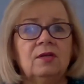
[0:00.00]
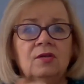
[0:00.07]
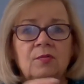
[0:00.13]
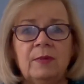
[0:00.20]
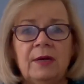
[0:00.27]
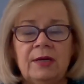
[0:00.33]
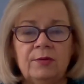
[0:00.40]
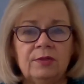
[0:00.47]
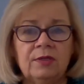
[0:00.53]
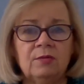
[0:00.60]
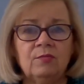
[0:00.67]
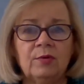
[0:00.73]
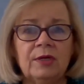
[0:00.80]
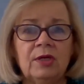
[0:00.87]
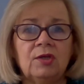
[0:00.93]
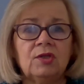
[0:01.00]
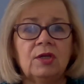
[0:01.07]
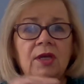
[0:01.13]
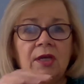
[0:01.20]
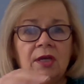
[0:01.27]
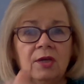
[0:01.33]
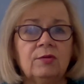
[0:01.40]
your buyer's in breach,
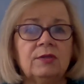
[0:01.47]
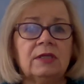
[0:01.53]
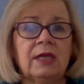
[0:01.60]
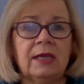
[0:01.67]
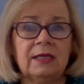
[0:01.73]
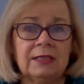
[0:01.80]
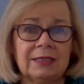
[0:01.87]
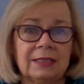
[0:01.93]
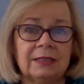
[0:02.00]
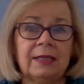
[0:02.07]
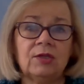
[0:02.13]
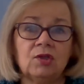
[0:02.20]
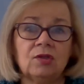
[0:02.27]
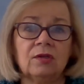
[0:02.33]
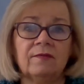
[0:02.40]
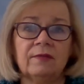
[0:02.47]
here's a cancellation